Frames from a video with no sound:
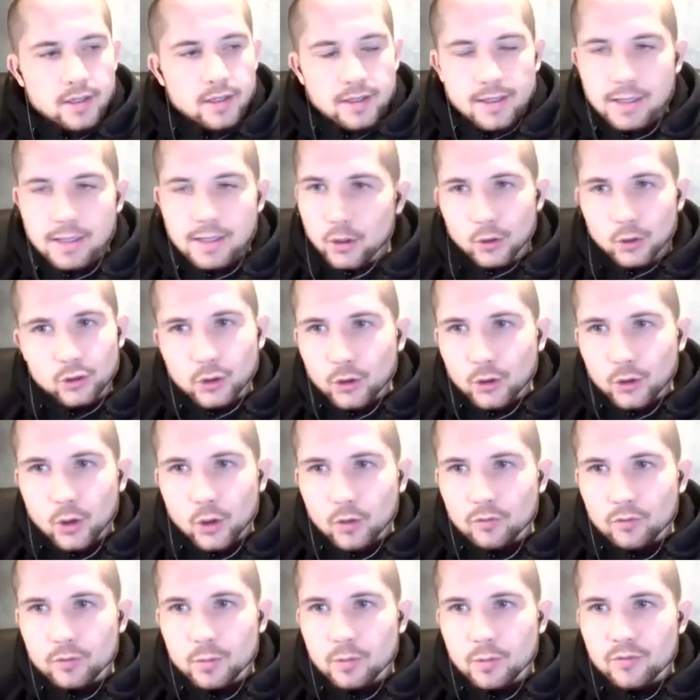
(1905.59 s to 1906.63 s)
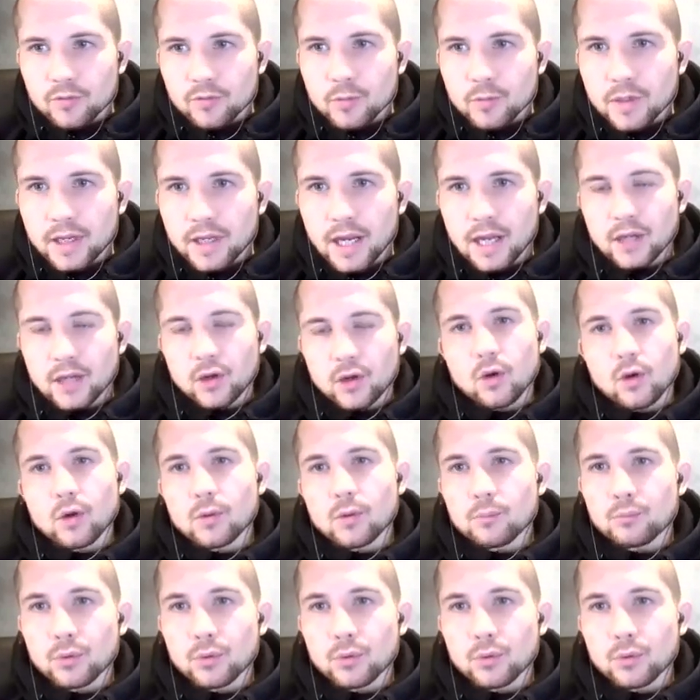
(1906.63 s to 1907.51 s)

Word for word: He looked uncomfortable from the get go.